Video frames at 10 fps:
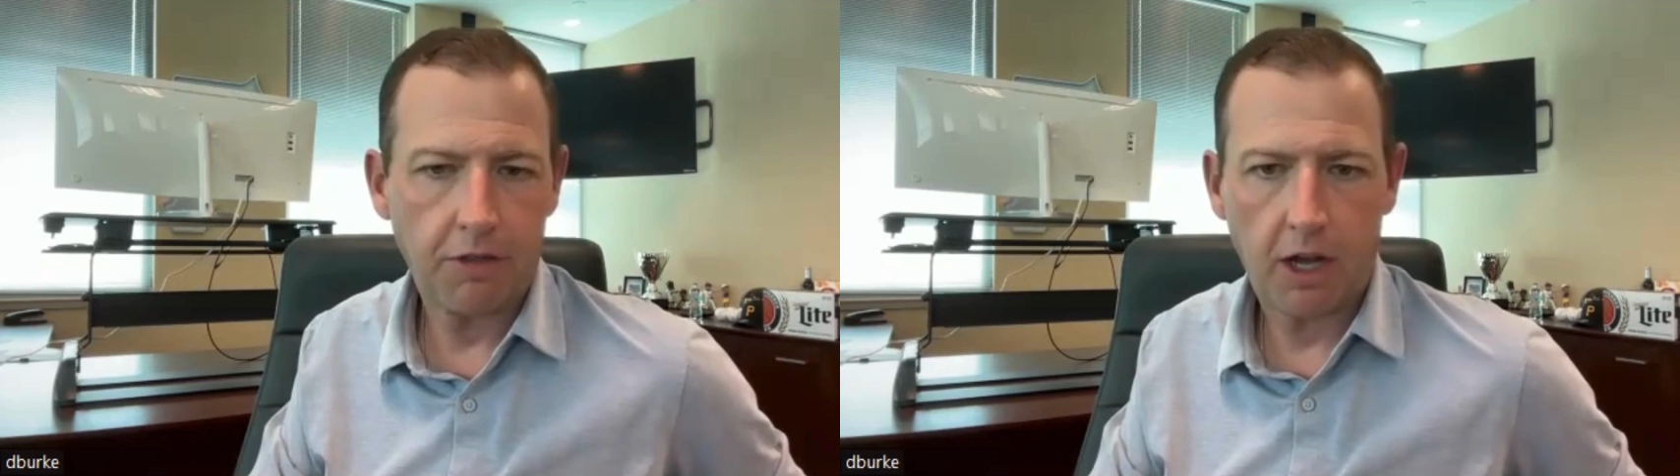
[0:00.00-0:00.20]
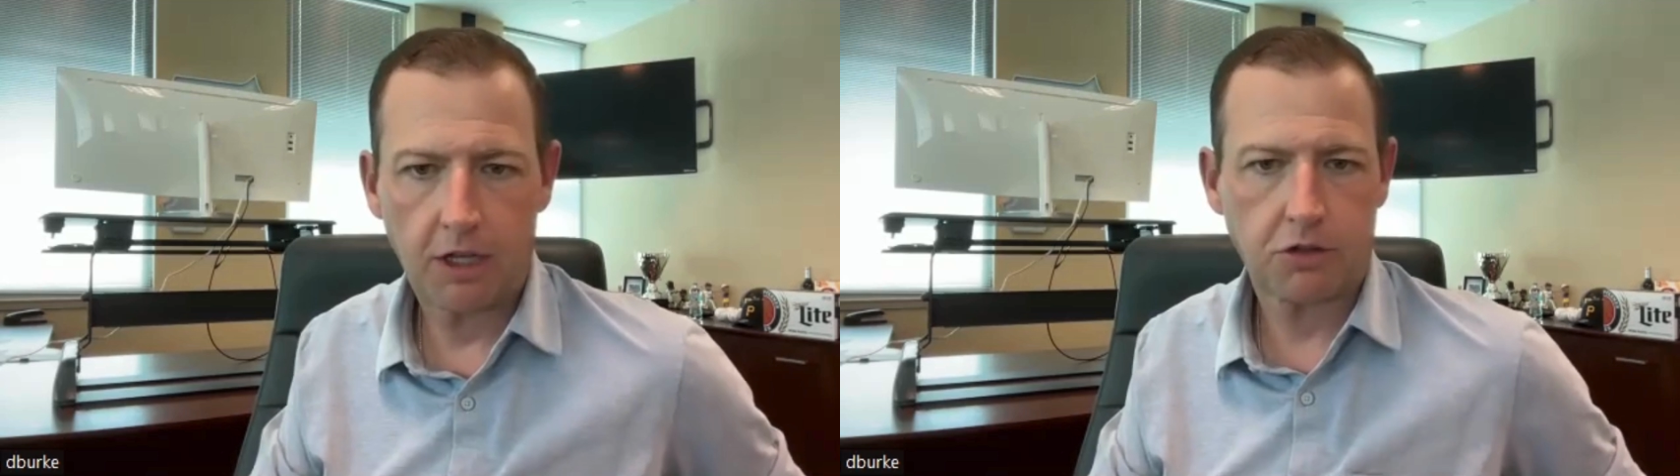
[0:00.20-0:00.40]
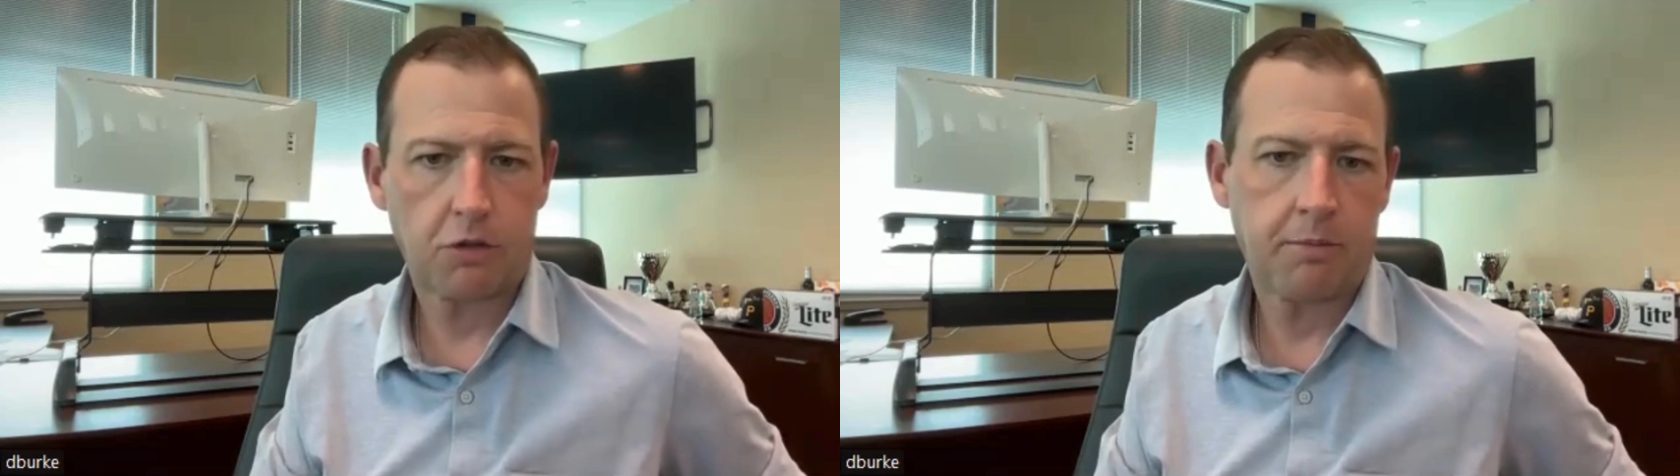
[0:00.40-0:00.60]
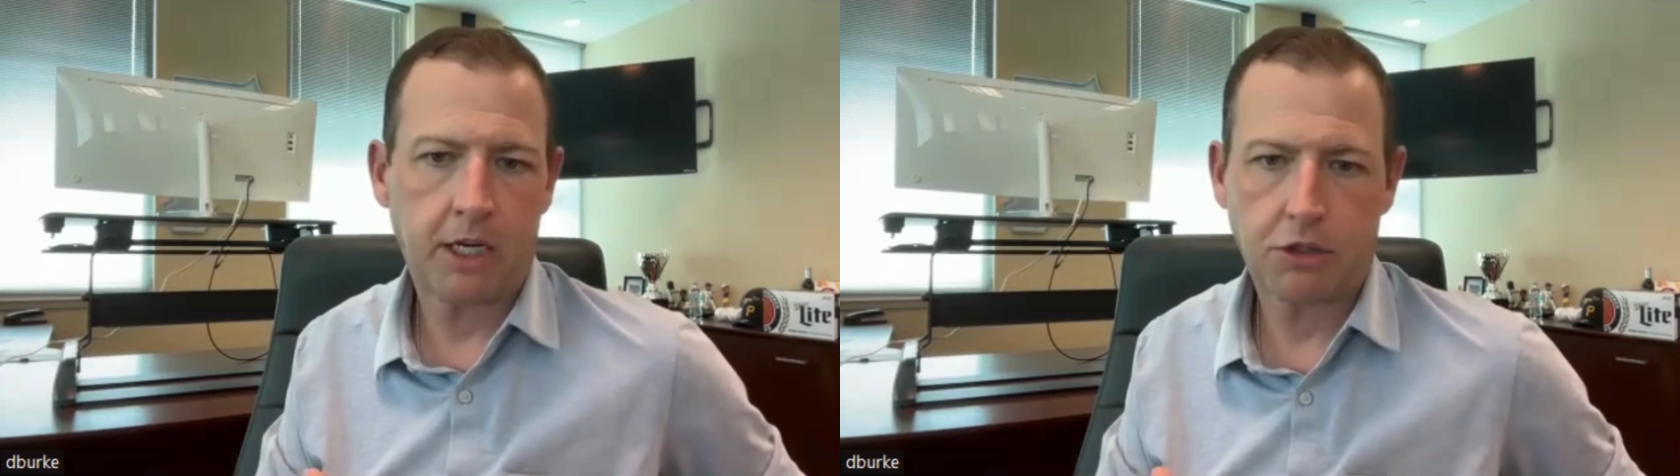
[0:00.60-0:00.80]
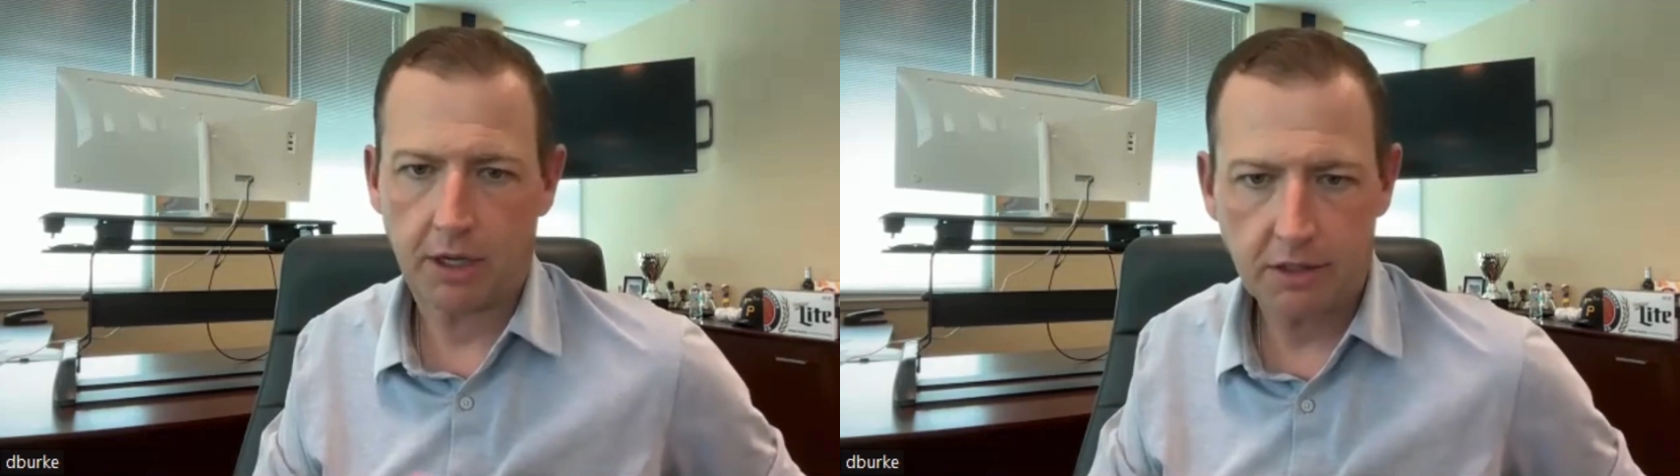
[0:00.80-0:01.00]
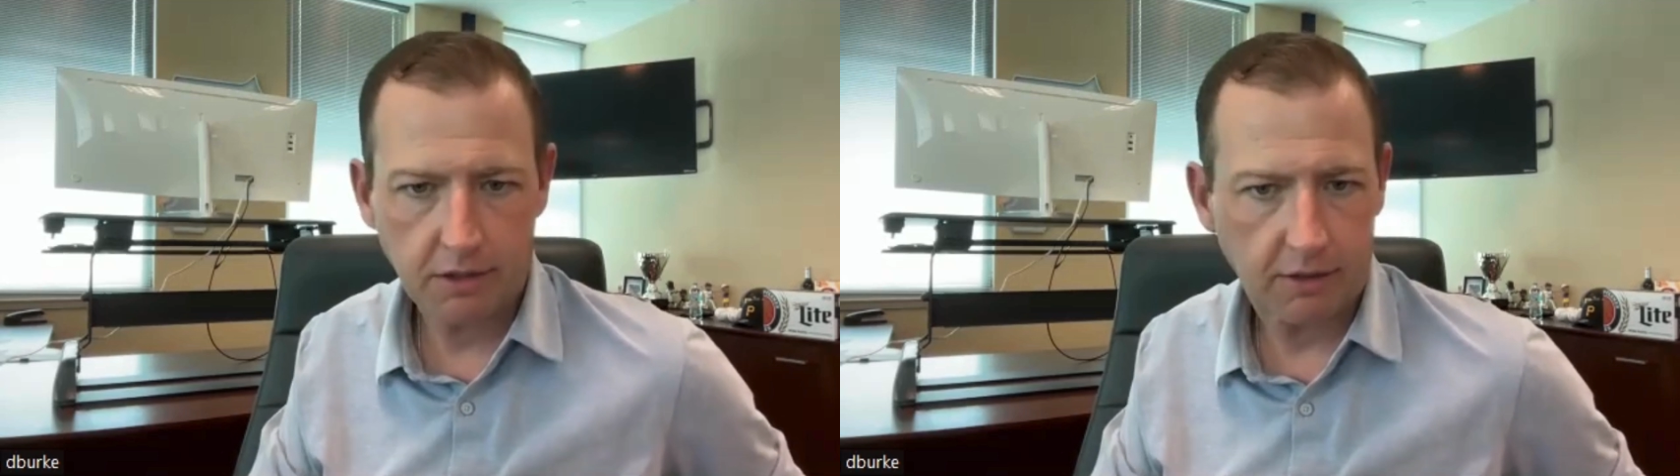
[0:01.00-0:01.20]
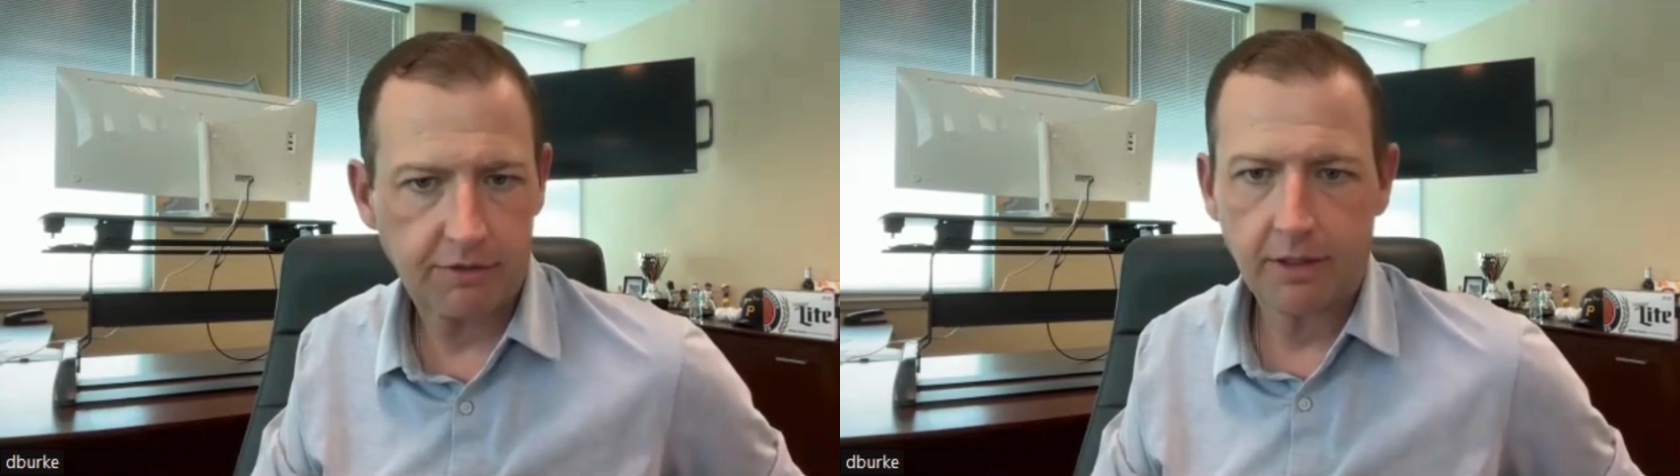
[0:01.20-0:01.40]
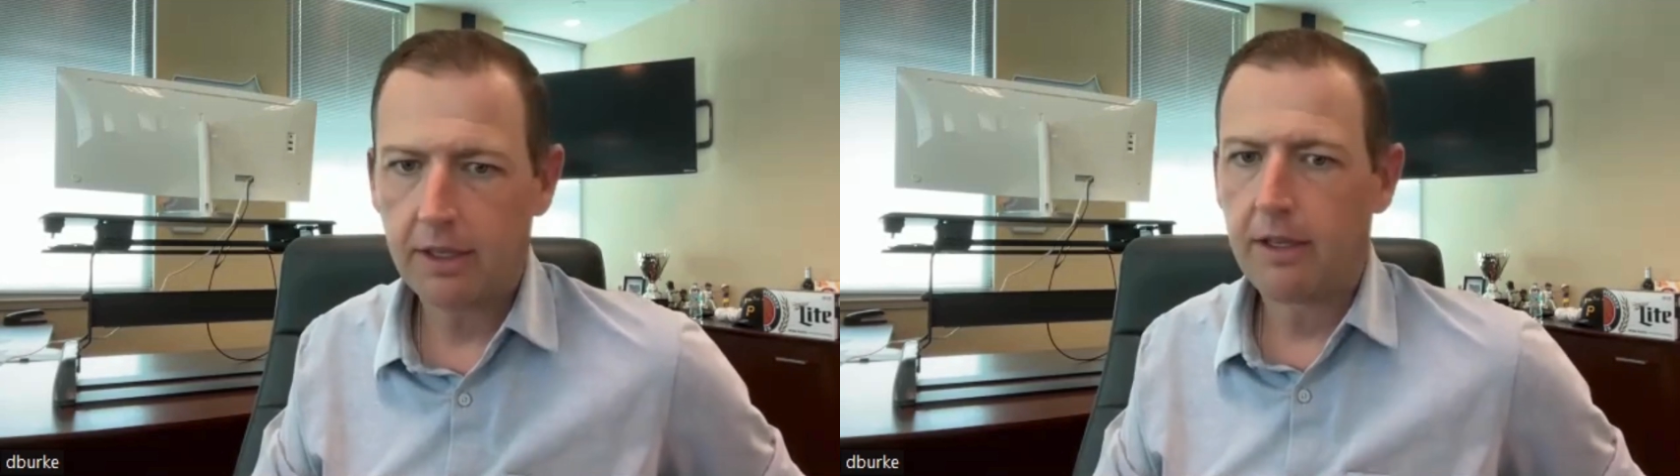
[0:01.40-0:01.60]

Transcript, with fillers: the hustle metrics of